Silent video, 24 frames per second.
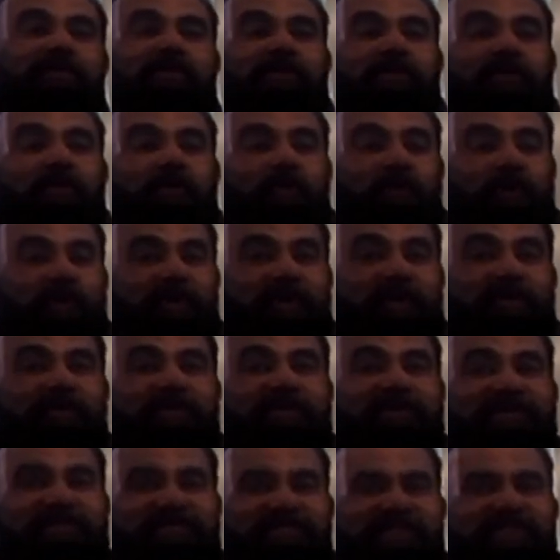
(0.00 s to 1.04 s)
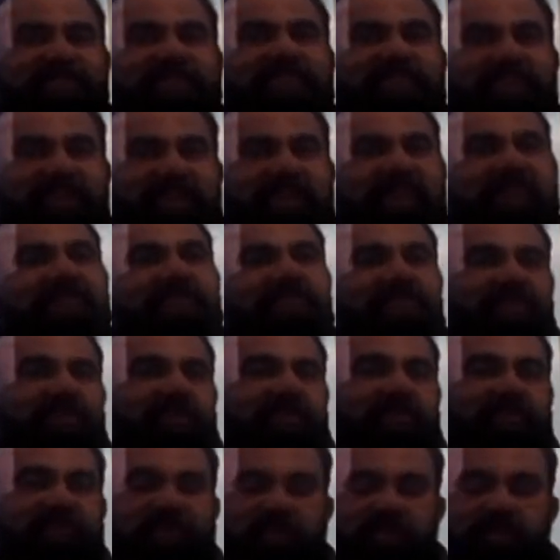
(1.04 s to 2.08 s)
0.2168 instead of
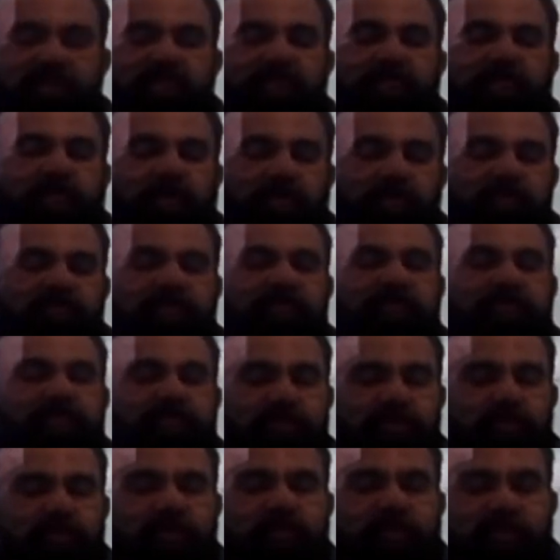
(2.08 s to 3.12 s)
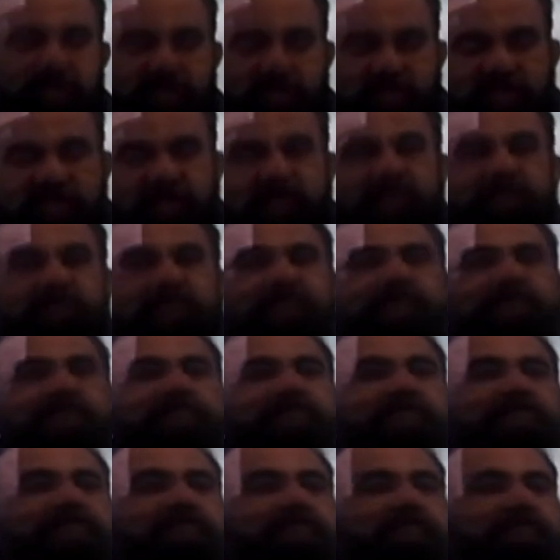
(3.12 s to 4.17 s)
write 0.217.
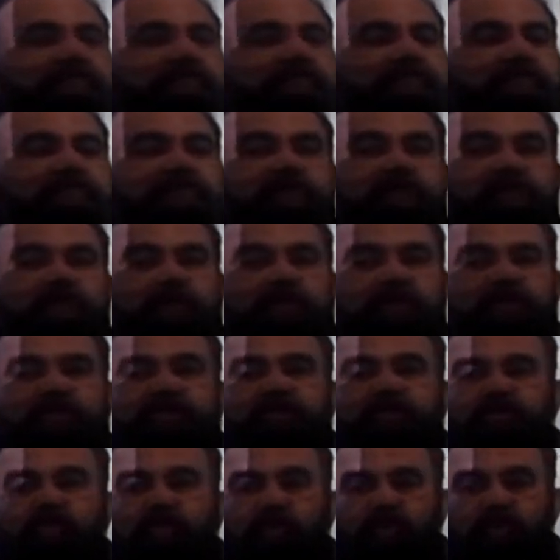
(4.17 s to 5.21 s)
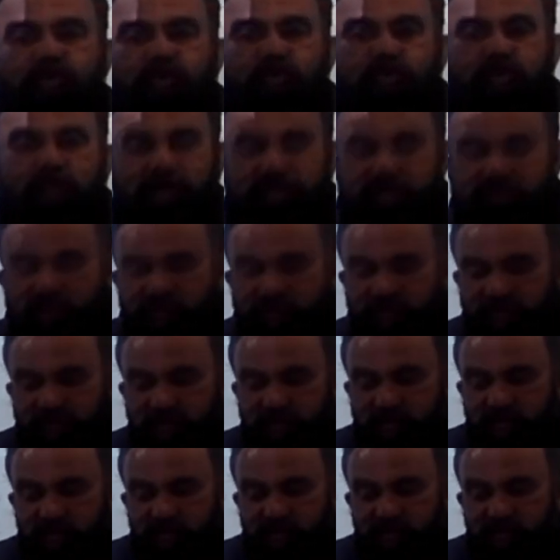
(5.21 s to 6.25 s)
0.217
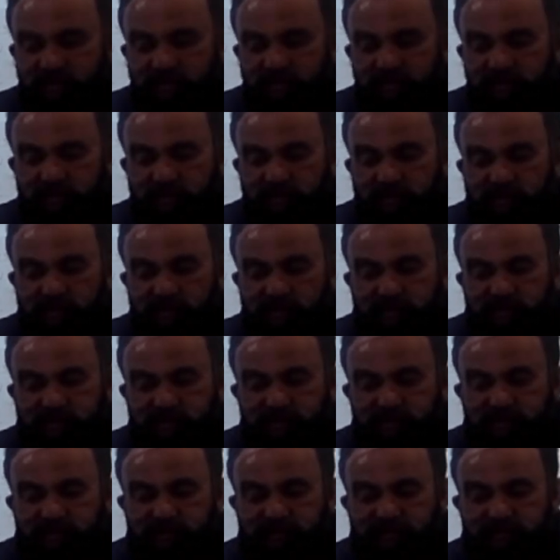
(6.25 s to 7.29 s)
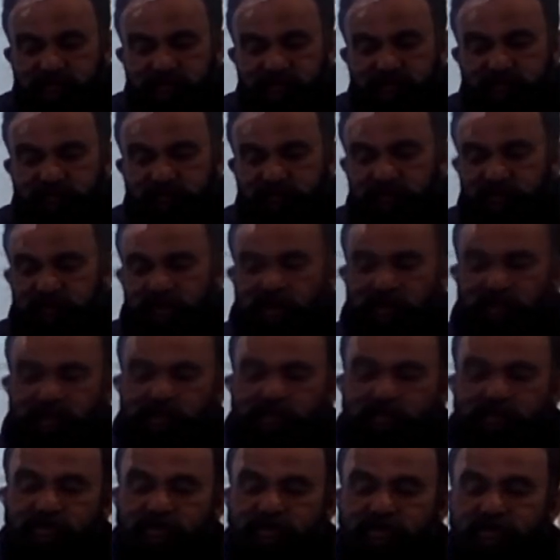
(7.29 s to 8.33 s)
kilograms. And we
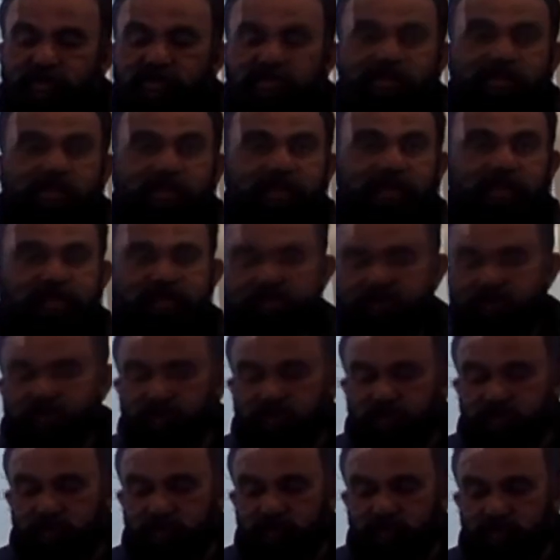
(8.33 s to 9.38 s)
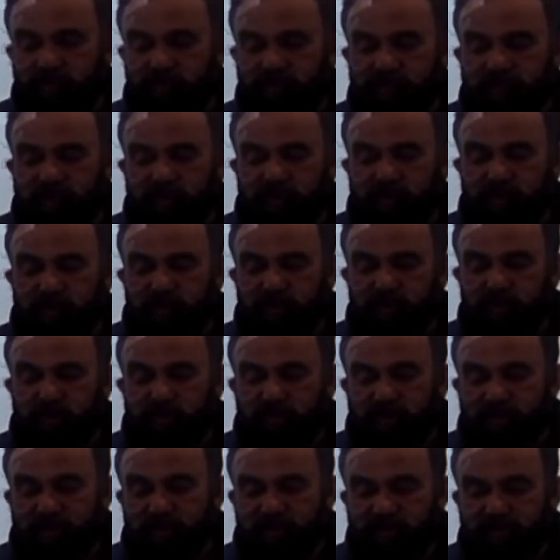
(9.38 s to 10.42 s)
got the 3 timings,
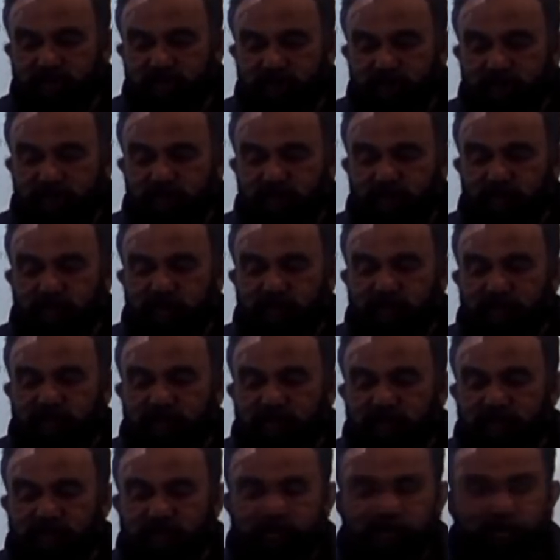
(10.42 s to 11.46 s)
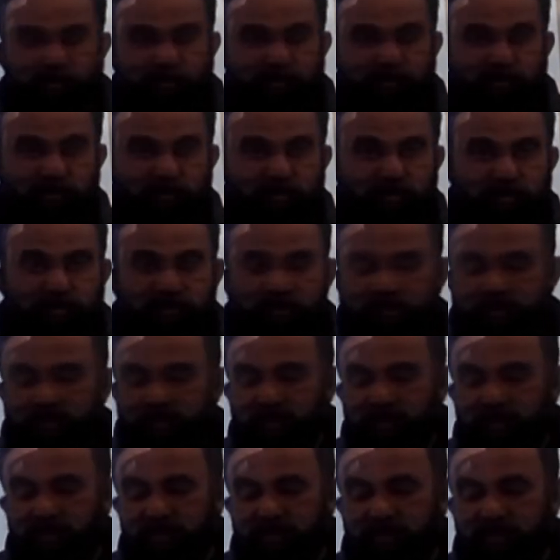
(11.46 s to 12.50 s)
5.28, 5.28, 5.22.
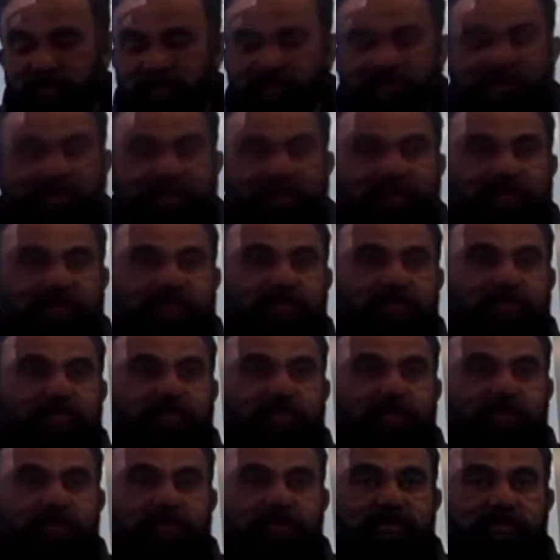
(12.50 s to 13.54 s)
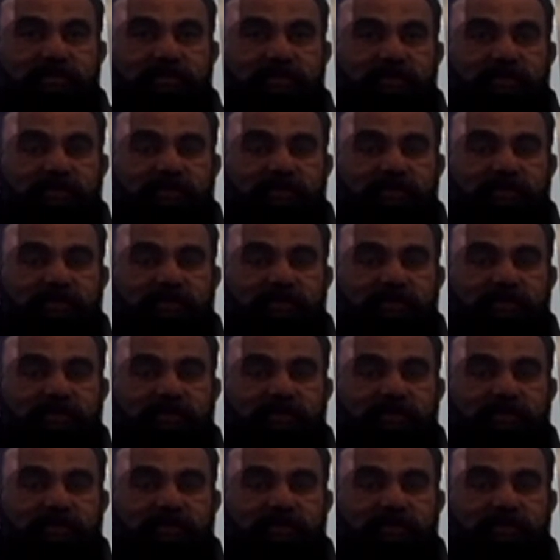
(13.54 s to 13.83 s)
Take the average of all these 3.